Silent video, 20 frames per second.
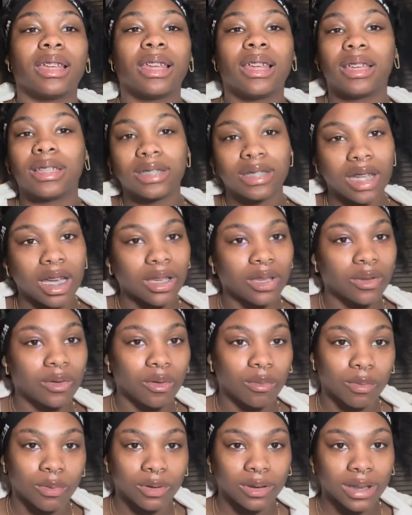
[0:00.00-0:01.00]
It's not
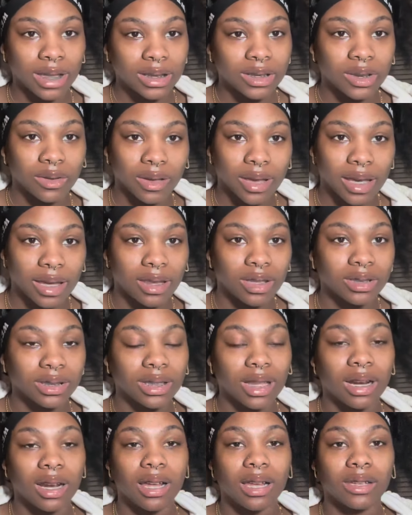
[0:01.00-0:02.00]
curable and that's okay. There's a
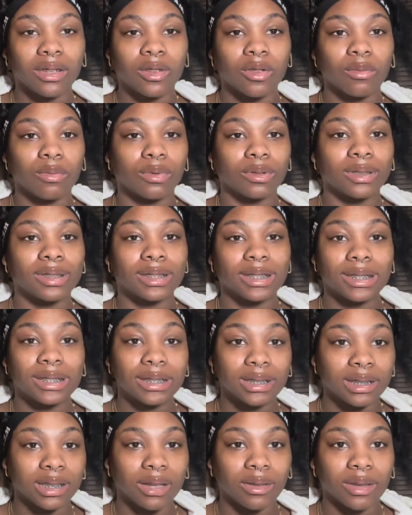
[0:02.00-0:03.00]
lot of uncurable
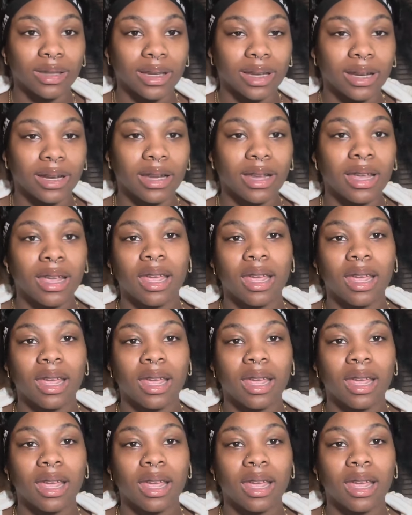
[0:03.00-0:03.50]
diseases out there.